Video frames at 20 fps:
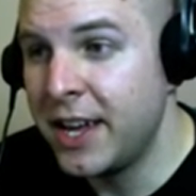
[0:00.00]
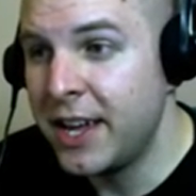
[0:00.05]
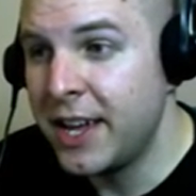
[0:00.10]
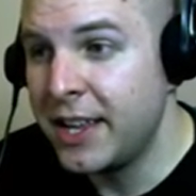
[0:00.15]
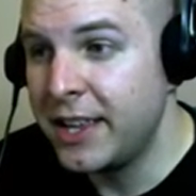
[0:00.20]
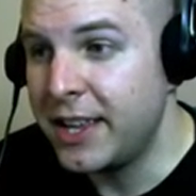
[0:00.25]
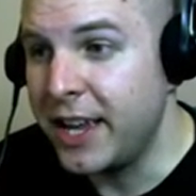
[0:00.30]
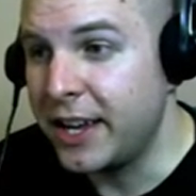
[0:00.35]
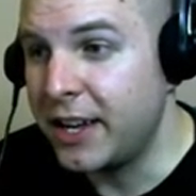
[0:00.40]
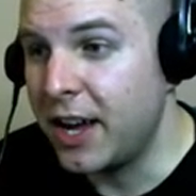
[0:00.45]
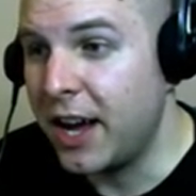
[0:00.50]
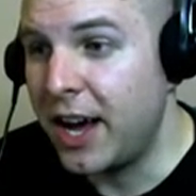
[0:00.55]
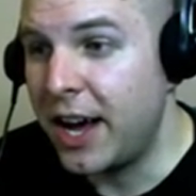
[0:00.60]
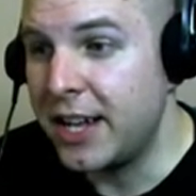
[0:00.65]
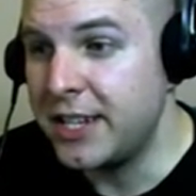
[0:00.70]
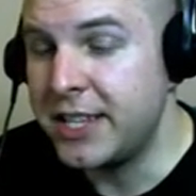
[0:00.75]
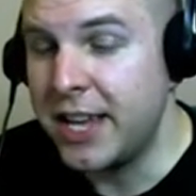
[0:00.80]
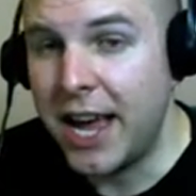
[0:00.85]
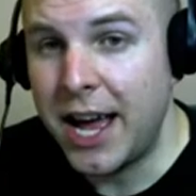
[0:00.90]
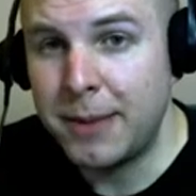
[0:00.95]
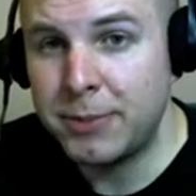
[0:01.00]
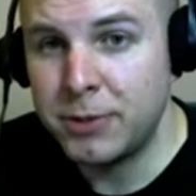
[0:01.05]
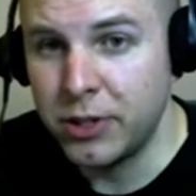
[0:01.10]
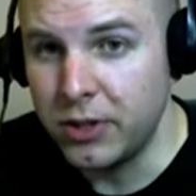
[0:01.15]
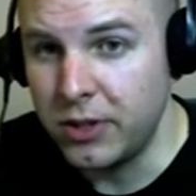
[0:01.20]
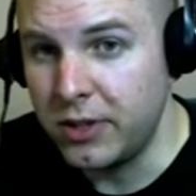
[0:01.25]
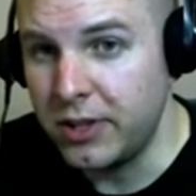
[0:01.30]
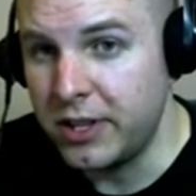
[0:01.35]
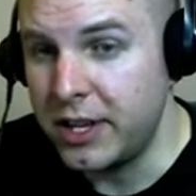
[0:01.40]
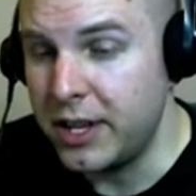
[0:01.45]
that God's
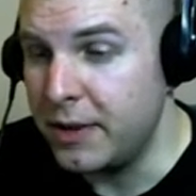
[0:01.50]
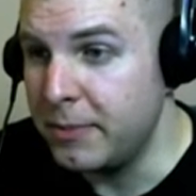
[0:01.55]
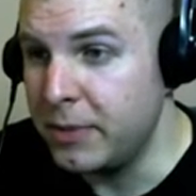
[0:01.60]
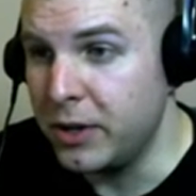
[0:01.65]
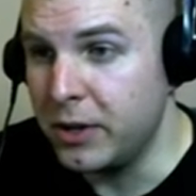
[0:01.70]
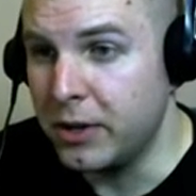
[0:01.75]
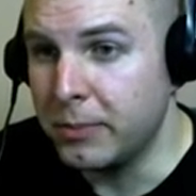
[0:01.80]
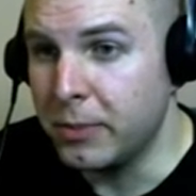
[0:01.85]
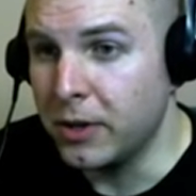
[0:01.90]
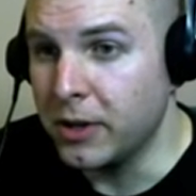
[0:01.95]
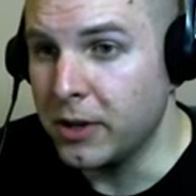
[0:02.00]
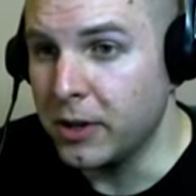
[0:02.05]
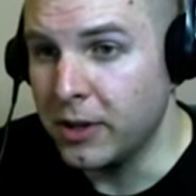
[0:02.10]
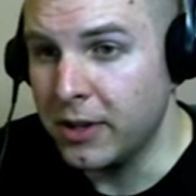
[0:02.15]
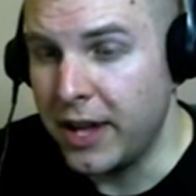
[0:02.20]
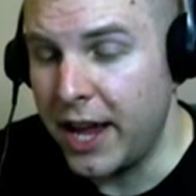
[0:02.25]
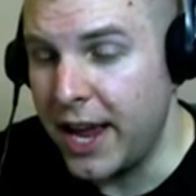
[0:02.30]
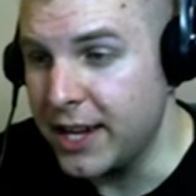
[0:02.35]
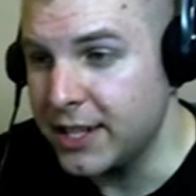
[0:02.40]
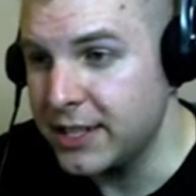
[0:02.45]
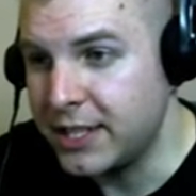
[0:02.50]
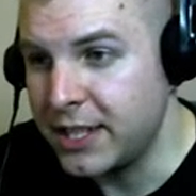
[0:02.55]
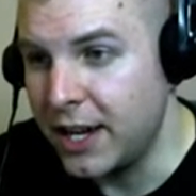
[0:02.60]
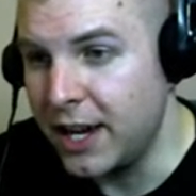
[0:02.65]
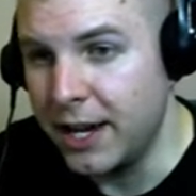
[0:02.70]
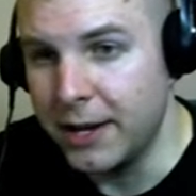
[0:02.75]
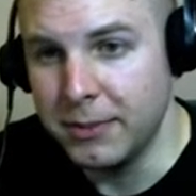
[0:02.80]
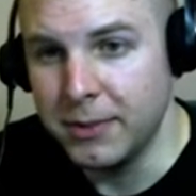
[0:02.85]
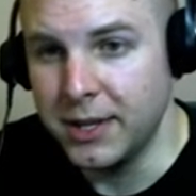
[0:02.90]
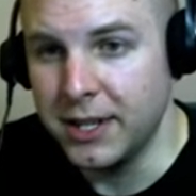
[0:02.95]
absolutely immutable and
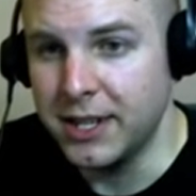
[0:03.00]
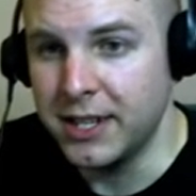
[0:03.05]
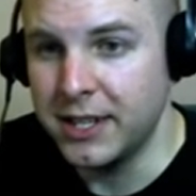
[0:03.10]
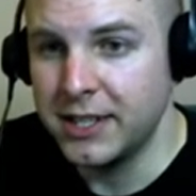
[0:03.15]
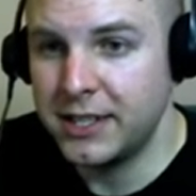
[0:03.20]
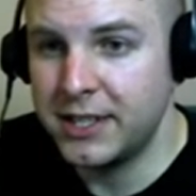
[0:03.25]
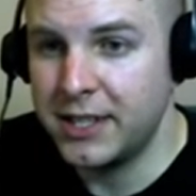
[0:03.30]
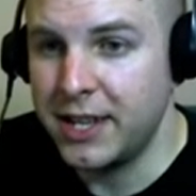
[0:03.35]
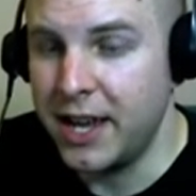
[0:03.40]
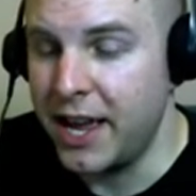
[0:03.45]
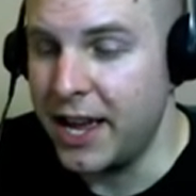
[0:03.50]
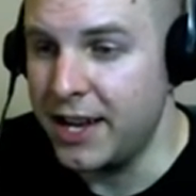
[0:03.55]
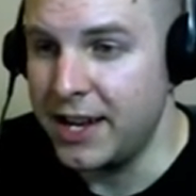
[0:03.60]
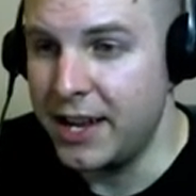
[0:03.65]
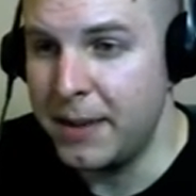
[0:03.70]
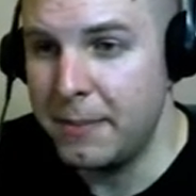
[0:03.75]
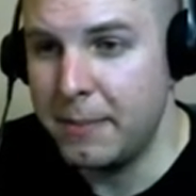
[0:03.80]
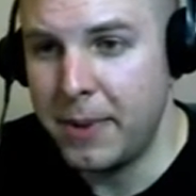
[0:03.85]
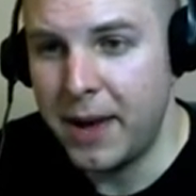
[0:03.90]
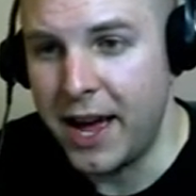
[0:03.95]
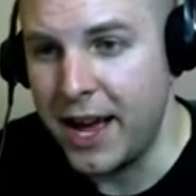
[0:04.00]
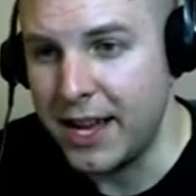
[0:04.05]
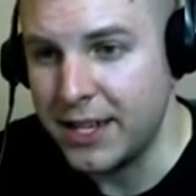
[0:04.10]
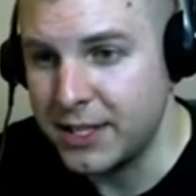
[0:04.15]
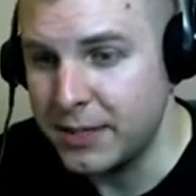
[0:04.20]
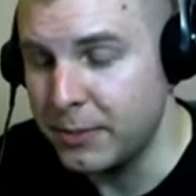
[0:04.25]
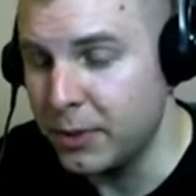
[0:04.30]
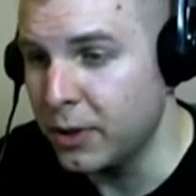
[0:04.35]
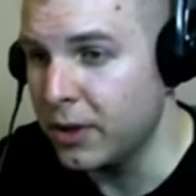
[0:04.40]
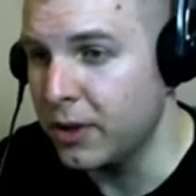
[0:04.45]
timeless and
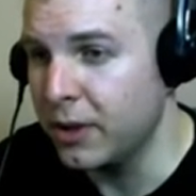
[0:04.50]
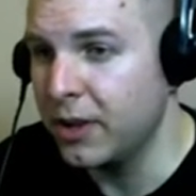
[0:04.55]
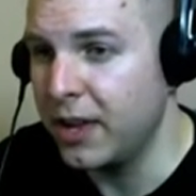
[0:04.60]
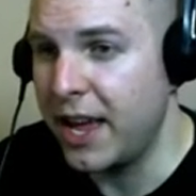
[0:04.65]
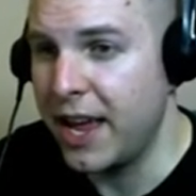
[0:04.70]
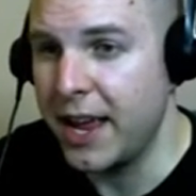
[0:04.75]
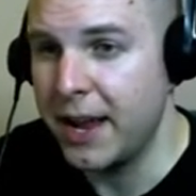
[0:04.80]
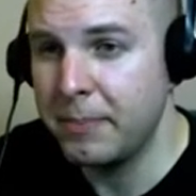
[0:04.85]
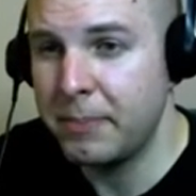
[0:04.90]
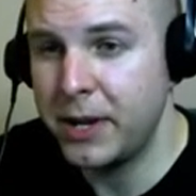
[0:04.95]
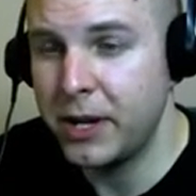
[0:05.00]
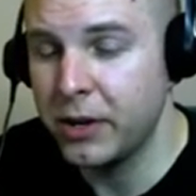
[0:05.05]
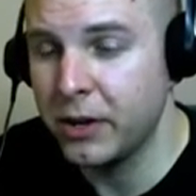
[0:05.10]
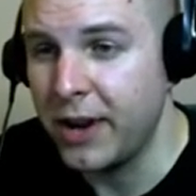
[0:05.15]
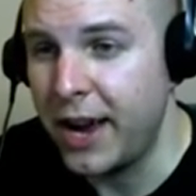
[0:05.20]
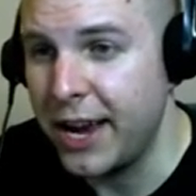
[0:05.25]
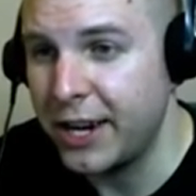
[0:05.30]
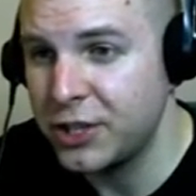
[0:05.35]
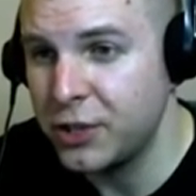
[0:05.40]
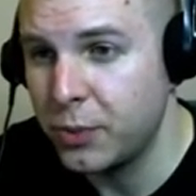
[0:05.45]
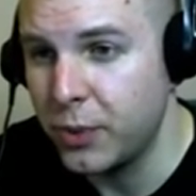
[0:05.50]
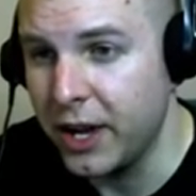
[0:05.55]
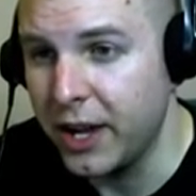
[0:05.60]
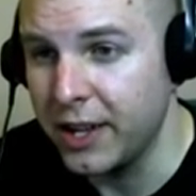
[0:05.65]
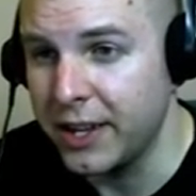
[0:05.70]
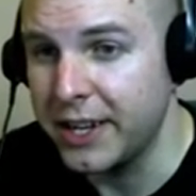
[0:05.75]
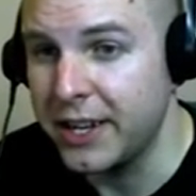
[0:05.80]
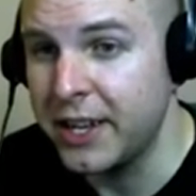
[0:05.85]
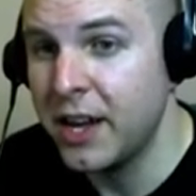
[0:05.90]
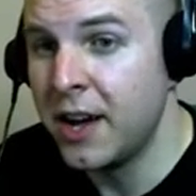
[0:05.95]
impassible and pure
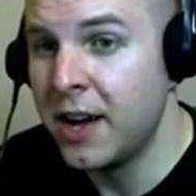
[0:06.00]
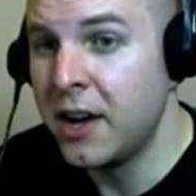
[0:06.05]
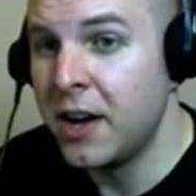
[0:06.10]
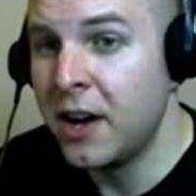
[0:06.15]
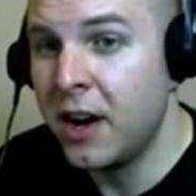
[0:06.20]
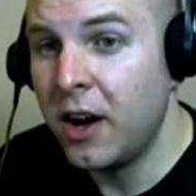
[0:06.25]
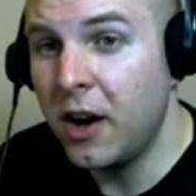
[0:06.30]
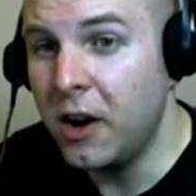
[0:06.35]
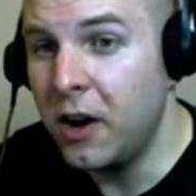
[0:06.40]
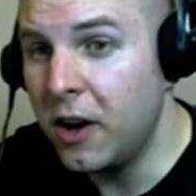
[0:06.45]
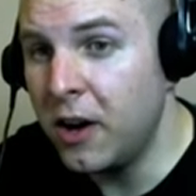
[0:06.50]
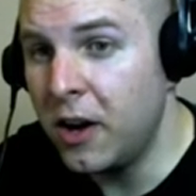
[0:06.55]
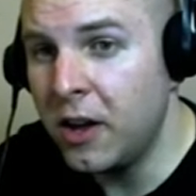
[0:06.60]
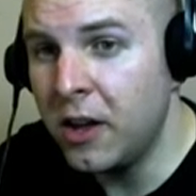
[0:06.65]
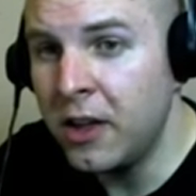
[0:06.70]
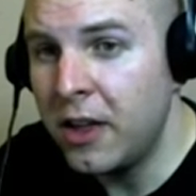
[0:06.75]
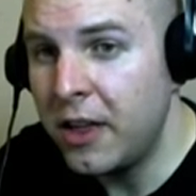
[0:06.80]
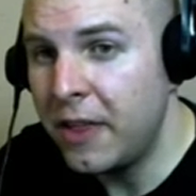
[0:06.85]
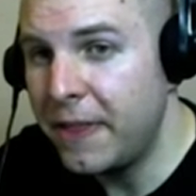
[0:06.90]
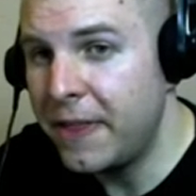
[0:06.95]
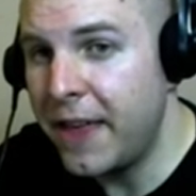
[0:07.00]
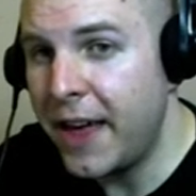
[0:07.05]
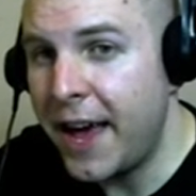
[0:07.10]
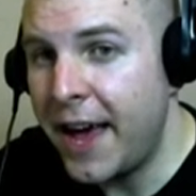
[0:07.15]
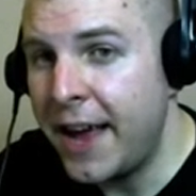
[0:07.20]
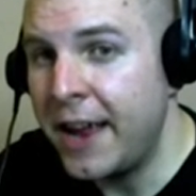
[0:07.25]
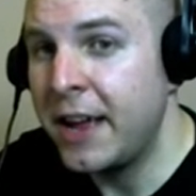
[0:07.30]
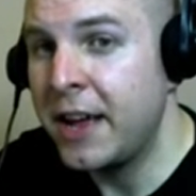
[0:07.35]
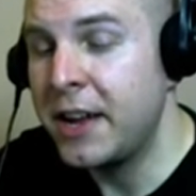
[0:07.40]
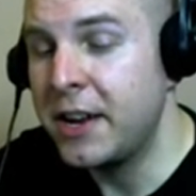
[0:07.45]
actuality, all
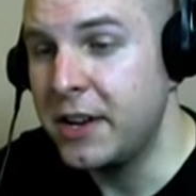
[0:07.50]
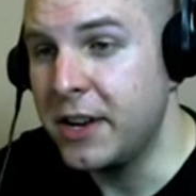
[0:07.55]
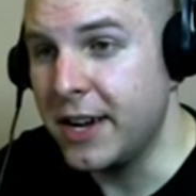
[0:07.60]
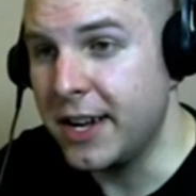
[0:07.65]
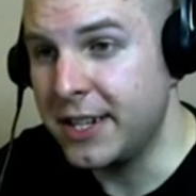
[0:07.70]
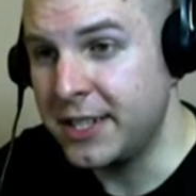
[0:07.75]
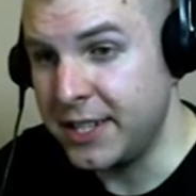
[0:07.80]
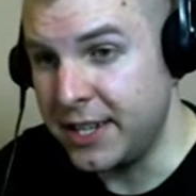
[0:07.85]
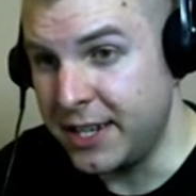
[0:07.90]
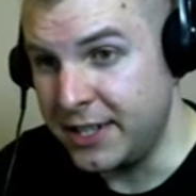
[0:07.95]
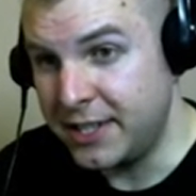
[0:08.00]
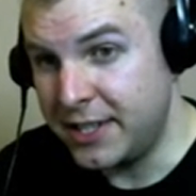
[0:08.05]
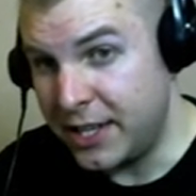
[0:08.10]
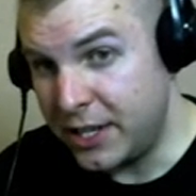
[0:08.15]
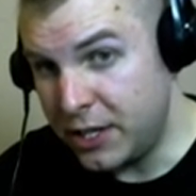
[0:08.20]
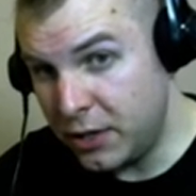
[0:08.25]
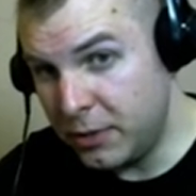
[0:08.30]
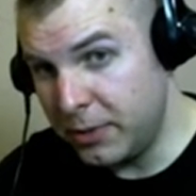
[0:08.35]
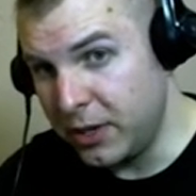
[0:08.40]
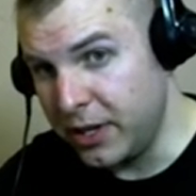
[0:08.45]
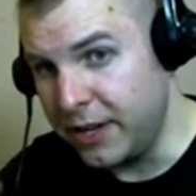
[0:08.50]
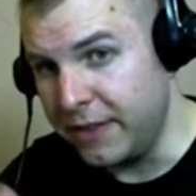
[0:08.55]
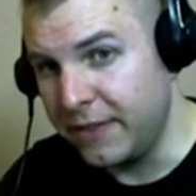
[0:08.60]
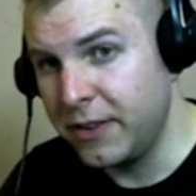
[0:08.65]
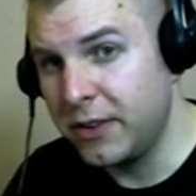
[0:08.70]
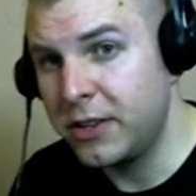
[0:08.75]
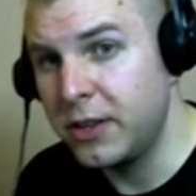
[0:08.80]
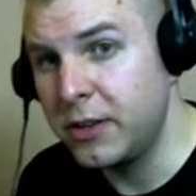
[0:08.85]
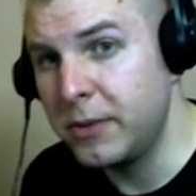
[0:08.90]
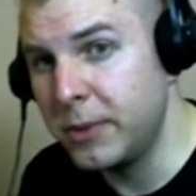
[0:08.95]
that nonsense that you believe,
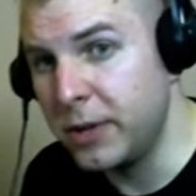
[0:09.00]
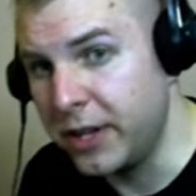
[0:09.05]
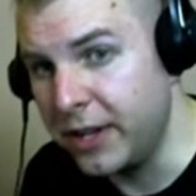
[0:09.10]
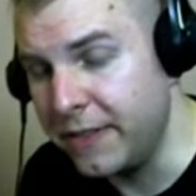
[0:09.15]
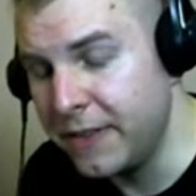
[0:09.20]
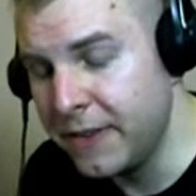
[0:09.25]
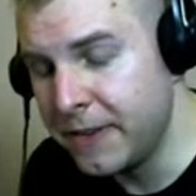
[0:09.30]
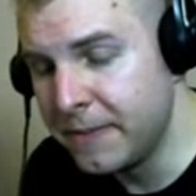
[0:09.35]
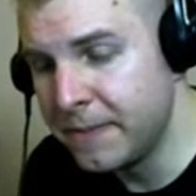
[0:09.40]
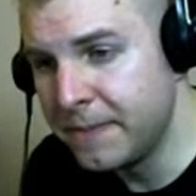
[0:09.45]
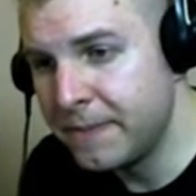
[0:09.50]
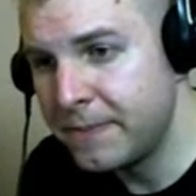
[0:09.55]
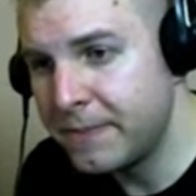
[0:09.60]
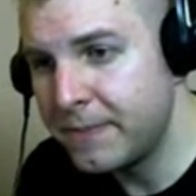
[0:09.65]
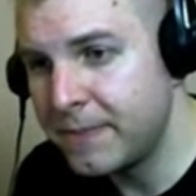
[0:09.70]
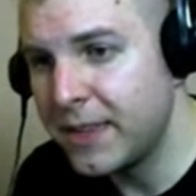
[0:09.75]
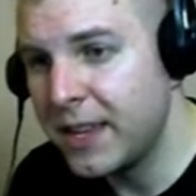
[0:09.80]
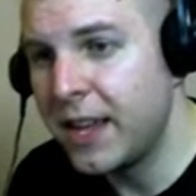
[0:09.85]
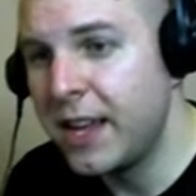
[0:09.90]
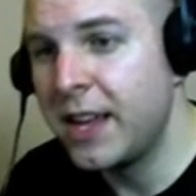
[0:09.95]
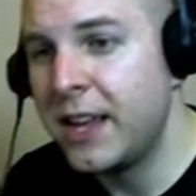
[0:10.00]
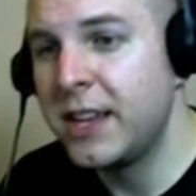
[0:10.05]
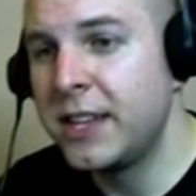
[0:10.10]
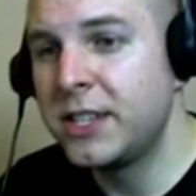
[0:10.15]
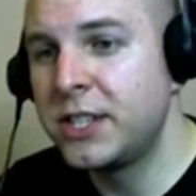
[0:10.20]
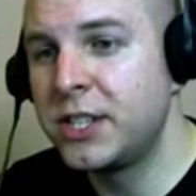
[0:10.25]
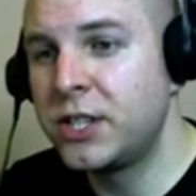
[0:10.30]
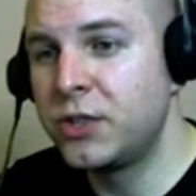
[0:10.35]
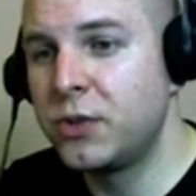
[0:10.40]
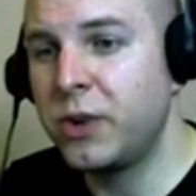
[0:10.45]
you believe,
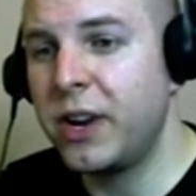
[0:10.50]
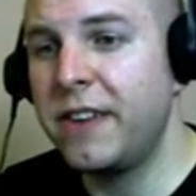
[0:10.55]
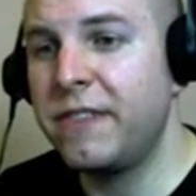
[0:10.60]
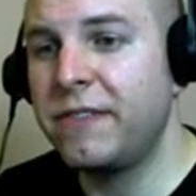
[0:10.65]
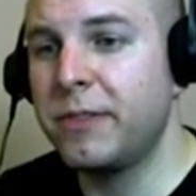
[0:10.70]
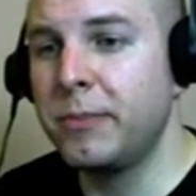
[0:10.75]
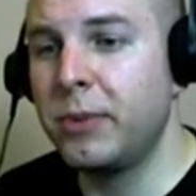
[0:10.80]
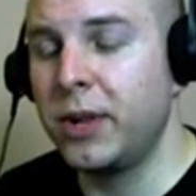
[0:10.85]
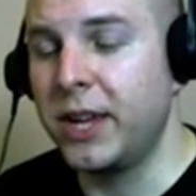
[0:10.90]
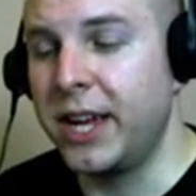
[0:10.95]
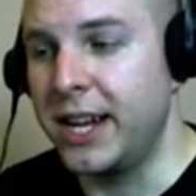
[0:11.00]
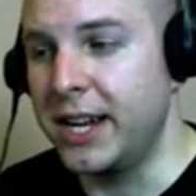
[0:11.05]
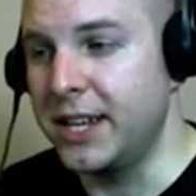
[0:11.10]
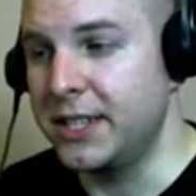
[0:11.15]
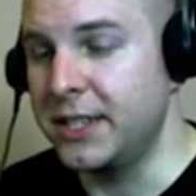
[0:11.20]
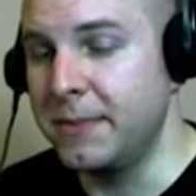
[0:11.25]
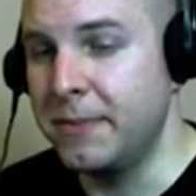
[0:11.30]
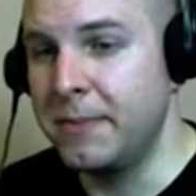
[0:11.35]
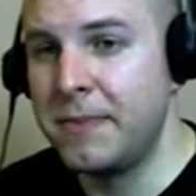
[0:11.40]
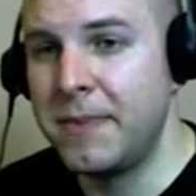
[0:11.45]
straight from Platonism,